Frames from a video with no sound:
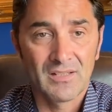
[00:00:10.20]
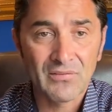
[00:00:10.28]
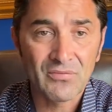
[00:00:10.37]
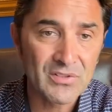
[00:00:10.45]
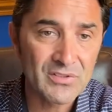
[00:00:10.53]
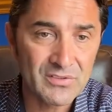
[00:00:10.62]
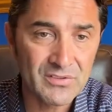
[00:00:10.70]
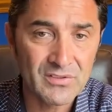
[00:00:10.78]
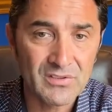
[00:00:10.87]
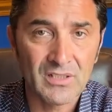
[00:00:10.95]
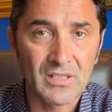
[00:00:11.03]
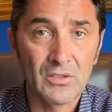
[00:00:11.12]
Like, for
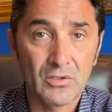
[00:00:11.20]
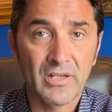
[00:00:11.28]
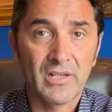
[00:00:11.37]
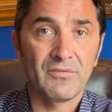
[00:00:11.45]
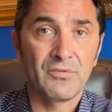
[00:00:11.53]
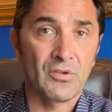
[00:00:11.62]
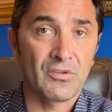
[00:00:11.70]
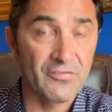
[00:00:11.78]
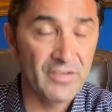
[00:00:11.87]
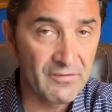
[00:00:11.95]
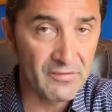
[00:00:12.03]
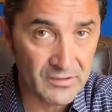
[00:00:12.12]
instance, uh, you have your
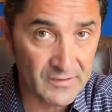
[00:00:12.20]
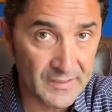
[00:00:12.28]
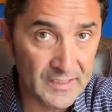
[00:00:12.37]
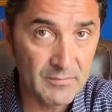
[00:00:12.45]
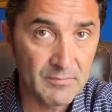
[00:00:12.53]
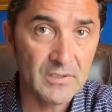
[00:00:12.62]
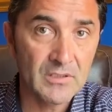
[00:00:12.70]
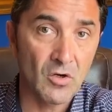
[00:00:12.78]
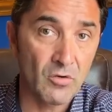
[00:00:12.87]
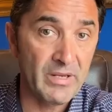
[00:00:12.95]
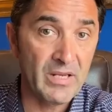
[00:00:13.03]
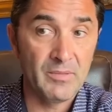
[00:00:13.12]
favorite team,
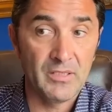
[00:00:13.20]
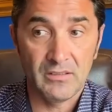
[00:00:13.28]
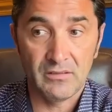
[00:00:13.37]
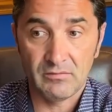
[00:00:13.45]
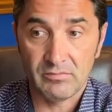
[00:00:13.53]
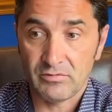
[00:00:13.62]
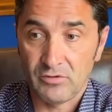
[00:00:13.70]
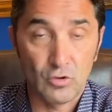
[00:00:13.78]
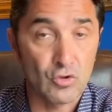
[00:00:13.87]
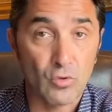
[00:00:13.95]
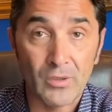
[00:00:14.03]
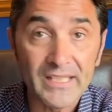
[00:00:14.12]
or maybe
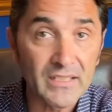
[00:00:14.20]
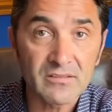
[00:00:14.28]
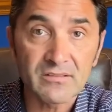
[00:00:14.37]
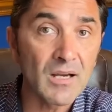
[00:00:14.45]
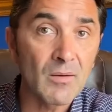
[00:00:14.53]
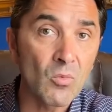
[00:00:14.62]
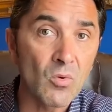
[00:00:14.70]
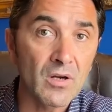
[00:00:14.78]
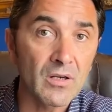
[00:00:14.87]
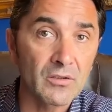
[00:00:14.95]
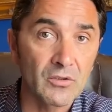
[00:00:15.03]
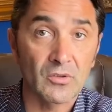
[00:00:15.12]
you train
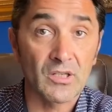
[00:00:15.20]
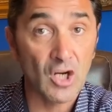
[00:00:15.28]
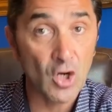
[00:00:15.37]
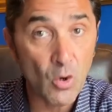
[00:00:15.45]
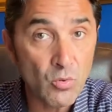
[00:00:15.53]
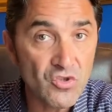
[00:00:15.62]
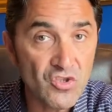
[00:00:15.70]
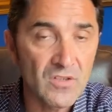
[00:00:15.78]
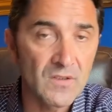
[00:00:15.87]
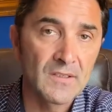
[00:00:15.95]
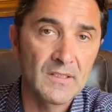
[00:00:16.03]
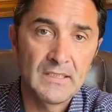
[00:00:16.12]
someone, you're a
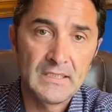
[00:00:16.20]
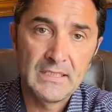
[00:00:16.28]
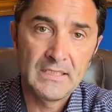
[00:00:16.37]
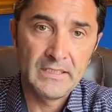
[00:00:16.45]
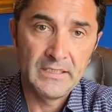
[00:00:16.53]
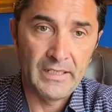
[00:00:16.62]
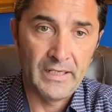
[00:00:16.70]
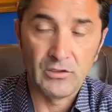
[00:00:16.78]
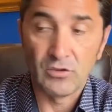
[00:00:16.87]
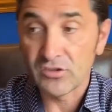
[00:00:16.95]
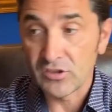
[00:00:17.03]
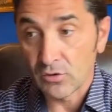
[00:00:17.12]
coach,
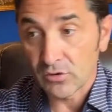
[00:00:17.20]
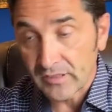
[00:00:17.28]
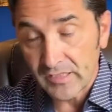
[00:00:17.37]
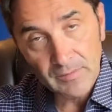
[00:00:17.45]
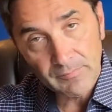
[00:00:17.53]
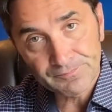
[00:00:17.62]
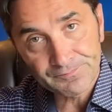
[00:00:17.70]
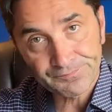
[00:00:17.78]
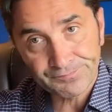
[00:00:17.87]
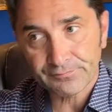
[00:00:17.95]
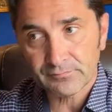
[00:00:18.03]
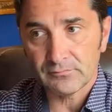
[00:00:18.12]
and you see your team,
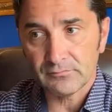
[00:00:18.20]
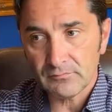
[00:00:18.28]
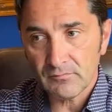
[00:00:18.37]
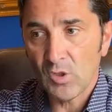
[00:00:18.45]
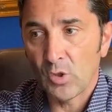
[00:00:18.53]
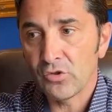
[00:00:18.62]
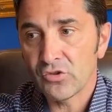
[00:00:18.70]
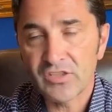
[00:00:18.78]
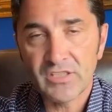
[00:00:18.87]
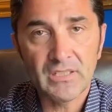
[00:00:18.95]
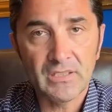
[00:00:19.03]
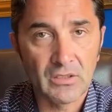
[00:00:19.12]
or you
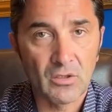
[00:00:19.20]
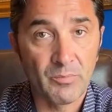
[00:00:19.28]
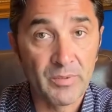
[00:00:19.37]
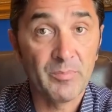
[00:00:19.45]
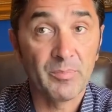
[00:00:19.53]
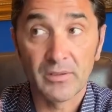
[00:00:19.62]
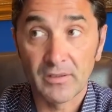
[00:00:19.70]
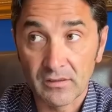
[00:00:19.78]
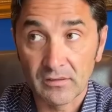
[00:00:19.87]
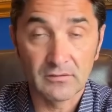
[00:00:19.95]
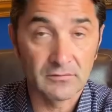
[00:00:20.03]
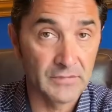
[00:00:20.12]
see, you know,
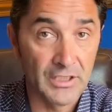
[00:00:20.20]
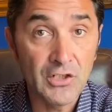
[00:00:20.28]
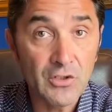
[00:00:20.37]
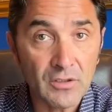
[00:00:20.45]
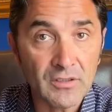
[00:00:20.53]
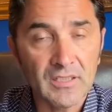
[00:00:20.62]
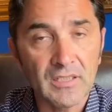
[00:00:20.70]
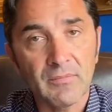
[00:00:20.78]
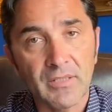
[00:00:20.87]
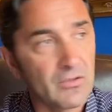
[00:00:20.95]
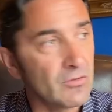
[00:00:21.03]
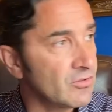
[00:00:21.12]
people in your
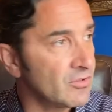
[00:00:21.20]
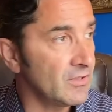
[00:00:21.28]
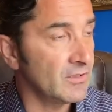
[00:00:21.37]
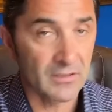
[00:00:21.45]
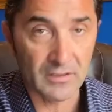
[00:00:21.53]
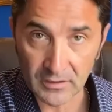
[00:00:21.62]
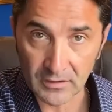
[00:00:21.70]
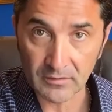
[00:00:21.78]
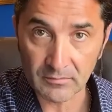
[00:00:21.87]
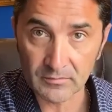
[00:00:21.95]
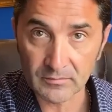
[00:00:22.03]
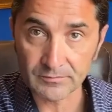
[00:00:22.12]
team, and you see the,
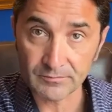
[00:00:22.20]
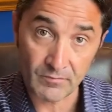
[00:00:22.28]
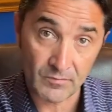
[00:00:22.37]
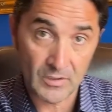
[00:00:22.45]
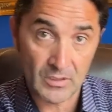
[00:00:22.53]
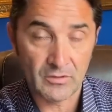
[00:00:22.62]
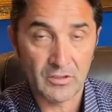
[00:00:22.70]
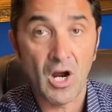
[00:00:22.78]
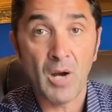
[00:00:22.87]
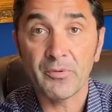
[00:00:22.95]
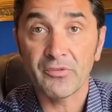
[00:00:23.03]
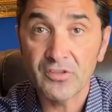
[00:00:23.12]
you know, the
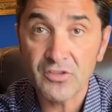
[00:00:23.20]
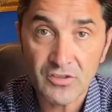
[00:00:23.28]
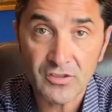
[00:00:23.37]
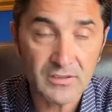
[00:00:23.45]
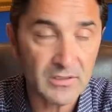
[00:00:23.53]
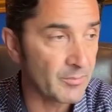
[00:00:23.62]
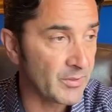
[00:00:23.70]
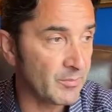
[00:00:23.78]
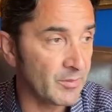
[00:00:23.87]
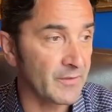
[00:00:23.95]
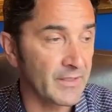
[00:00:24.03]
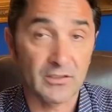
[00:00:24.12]
opposition, the
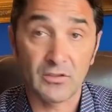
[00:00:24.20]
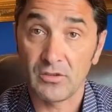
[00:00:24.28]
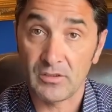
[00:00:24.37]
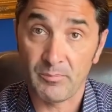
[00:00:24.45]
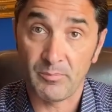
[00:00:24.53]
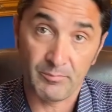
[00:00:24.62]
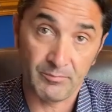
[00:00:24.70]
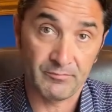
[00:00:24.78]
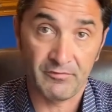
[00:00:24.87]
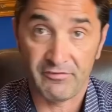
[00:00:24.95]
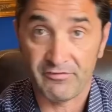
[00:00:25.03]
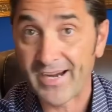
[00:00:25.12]
people that you're gonna
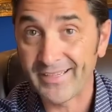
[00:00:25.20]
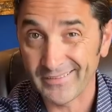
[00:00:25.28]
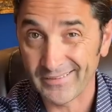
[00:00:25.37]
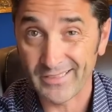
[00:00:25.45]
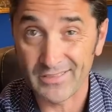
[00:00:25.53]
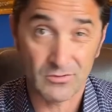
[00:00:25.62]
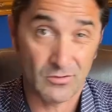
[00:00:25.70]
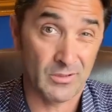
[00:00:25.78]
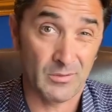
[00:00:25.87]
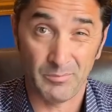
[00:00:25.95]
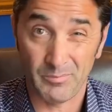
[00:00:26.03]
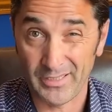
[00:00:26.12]
fight against,
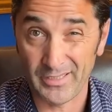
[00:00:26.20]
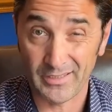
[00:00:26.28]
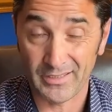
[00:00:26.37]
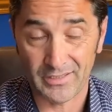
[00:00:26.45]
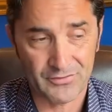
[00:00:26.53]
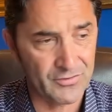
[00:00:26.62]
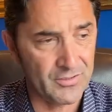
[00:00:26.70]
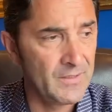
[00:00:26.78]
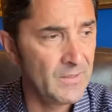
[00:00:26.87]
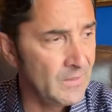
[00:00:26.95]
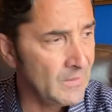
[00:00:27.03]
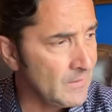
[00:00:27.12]
gonna play against,
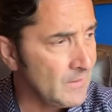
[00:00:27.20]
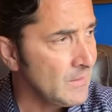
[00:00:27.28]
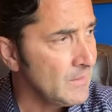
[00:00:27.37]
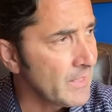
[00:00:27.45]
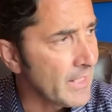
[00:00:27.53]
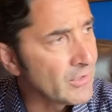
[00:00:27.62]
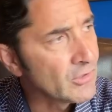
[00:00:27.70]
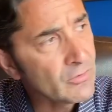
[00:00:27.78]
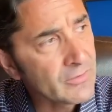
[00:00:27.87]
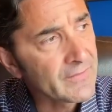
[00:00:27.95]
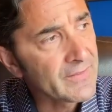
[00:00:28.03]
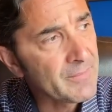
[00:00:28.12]
and you
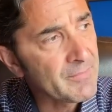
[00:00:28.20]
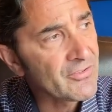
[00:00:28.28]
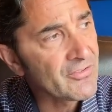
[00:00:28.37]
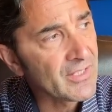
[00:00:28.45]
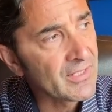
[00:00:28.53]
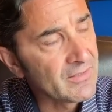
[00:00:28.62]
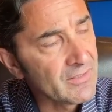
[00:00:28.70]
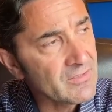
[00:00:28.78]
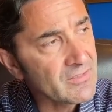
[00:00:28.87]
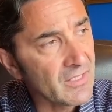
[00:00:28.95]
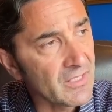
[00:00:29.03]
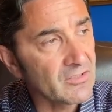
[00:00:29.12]
look at them and say,
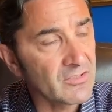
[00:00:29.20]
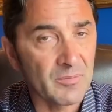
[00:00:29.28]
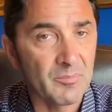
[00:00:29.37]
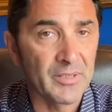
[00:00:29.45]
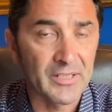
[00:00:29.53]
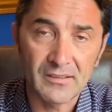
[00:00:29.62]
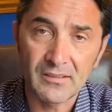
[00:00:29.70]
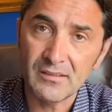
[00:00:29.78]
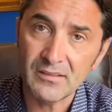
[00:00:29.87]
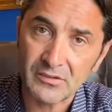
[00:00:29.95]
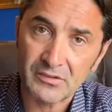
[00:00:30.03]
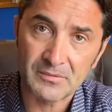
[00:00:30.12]
these guys are better
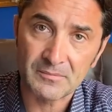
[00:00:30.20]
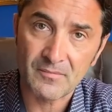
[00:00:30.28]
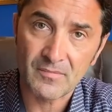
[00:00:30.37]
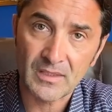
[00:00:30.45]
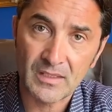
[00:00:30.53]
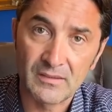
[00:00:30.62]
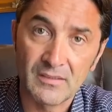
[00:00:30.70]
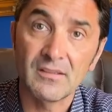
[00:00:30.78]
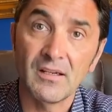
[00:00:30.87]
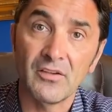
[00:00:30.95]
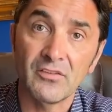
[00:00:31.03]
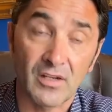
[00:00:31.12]
than us these
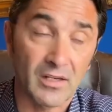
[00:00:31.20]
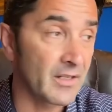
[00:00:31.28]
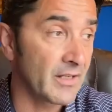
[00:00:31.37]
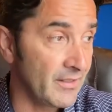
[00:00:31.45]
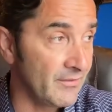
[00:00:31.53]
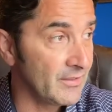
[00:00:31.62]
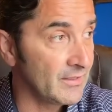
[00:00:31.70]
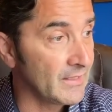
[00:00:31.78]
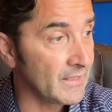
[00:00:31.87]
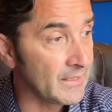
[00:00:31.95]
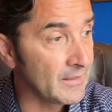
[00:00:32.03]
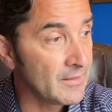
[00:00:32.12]
guys are having
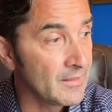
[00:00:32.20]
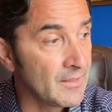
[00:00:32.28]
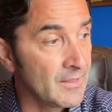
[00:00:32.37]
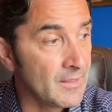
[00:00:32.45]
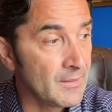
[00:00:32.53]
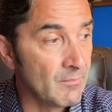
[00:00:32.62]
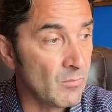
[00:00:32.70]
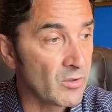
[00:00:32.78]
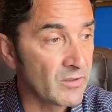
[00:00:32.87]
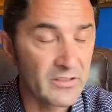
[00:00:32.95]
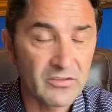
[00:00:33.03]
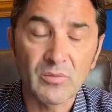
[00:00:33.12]
a
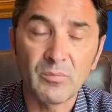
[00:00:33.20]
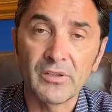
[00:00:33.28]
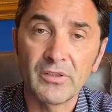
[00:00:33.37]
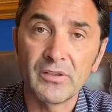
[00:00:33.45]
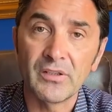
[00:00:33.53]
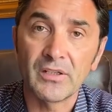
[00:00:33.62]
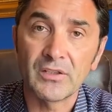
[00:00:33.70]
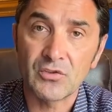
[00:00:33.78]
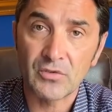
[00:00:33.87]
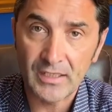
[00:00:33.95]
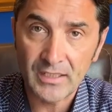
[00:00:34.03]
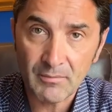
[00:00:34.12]
more disciplined uh,
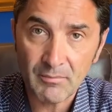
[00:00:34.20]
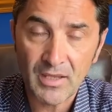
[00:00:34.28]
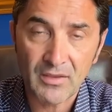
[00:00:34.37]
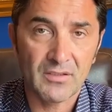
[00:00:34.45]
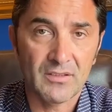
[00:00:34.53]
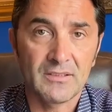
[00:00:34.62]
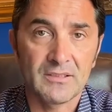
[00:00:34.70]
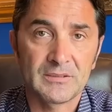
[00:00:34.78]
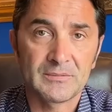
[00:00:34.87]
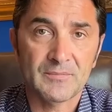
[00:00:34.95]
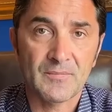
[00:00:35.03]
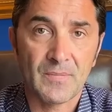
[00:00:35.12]
training method.
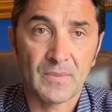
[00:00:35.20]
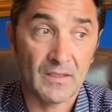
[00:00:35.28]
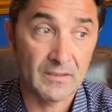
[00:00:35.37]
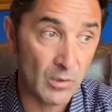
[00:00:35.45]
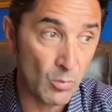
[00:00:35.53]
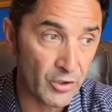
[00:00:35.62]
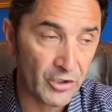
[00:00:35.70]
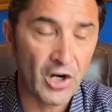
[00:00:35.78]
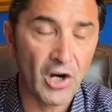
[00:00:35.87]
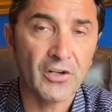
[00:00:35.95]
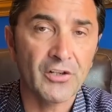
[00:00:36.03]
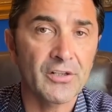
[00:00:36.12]
They work
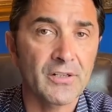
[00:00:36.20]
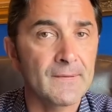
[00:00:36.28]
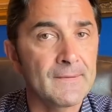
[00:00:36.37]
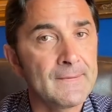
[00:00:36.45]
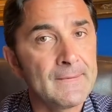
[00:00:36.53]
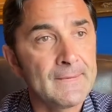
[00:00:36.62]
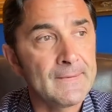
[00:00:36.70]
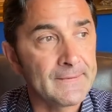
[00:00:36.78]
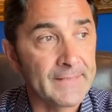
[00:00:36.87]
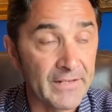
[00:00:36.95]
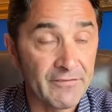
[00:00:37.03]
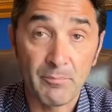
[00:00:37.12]
harder.
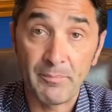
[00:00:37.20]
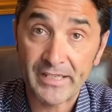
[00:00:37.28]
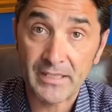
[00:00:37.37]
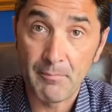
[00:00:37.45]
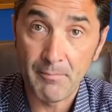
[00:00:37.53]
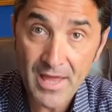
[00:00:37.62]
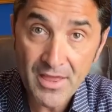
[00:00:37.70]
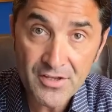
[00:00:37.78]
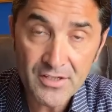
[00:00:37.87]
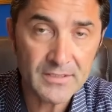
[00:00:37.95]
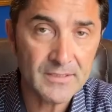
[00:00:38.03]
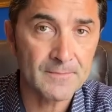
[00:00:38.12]
They have a better
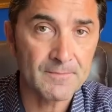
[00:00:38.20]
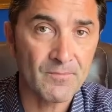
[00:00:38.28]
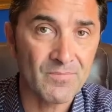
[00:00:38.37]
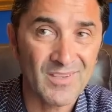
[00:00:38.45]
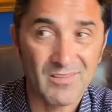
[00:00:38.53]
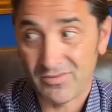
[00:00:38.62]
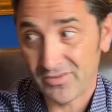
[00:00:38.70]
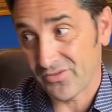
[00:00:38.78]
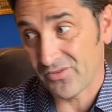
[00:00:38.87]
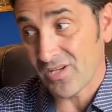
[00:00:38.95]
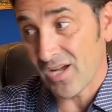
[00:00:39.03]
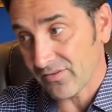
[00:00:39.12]
method
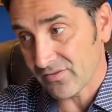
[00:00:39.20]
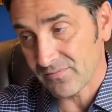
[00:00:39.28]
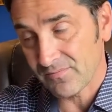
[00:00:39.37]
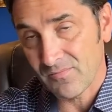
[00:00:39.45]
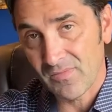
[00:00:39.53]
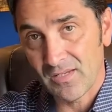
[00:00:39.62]
versus us.